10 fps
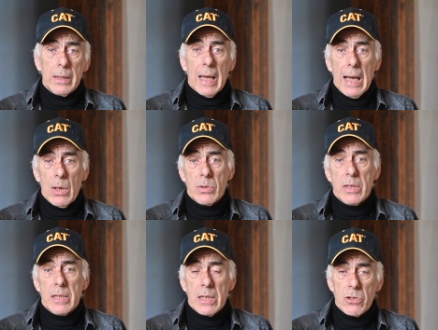the house
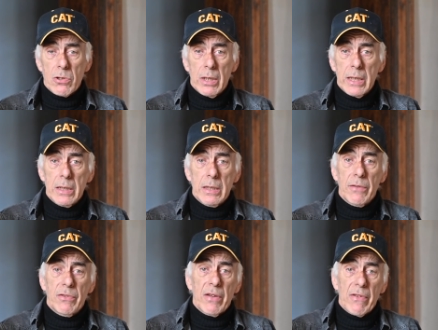is insulated,
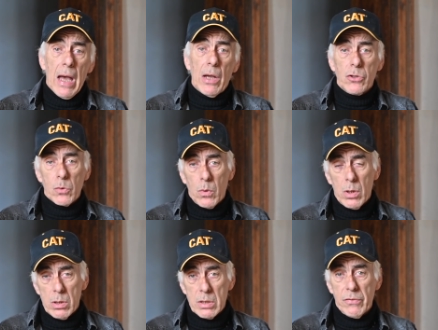if you have outer
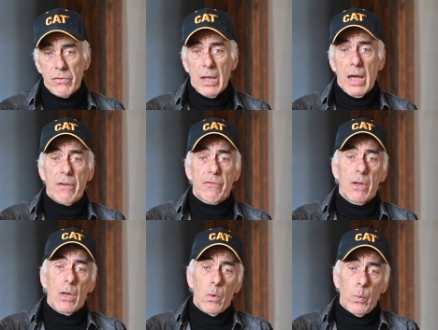walls, if you have
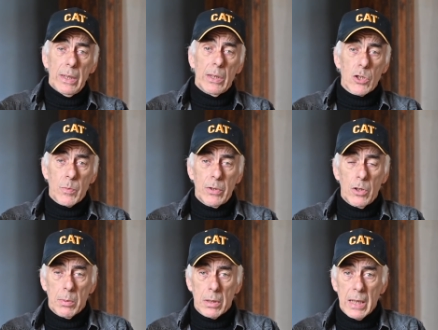windows with
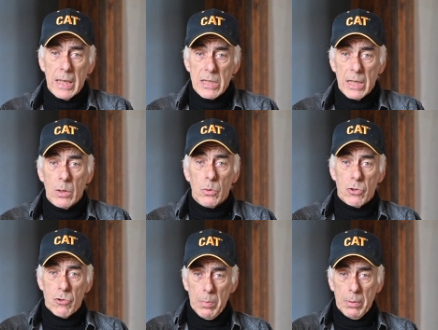double glazing or
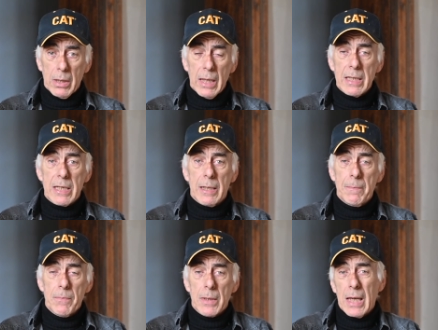triple glazing.
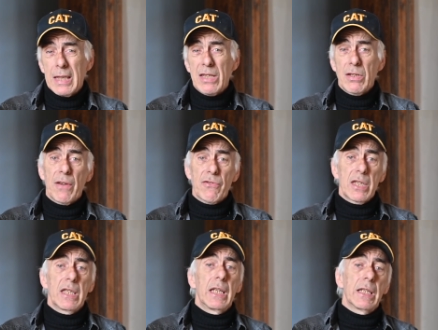And as you have
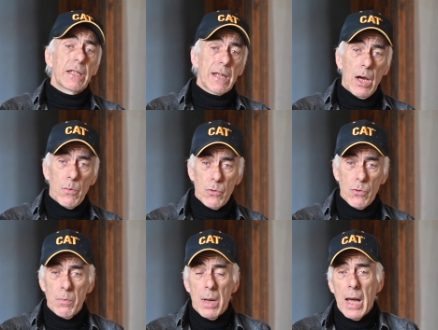seen in the tower
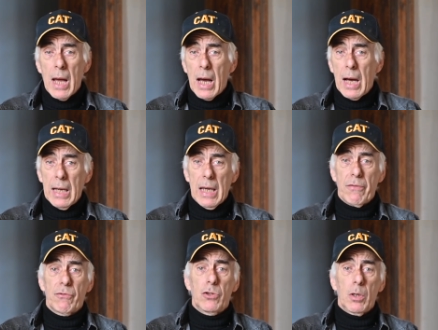room, I
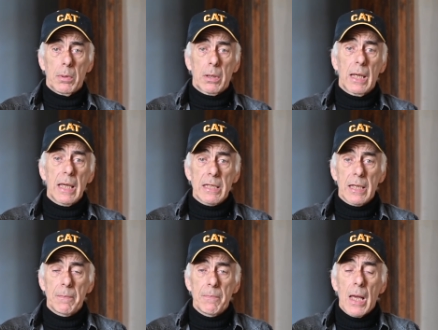have double
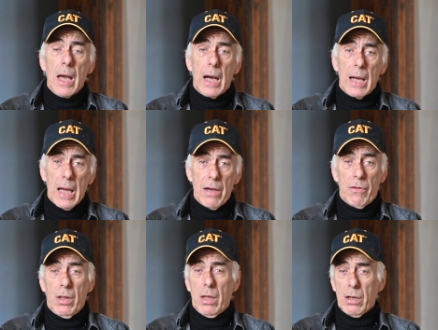glazing, I have a
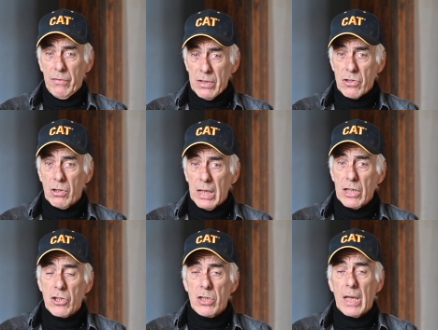lot of
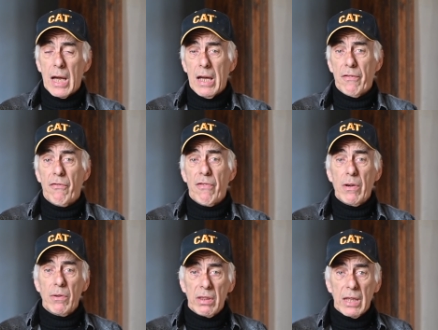insulation, I have
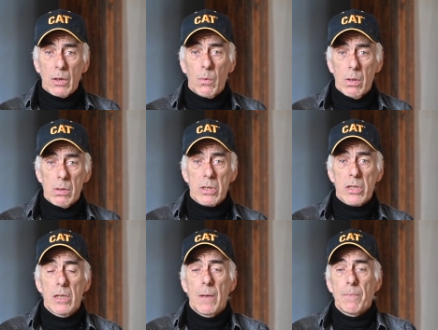very thick walls.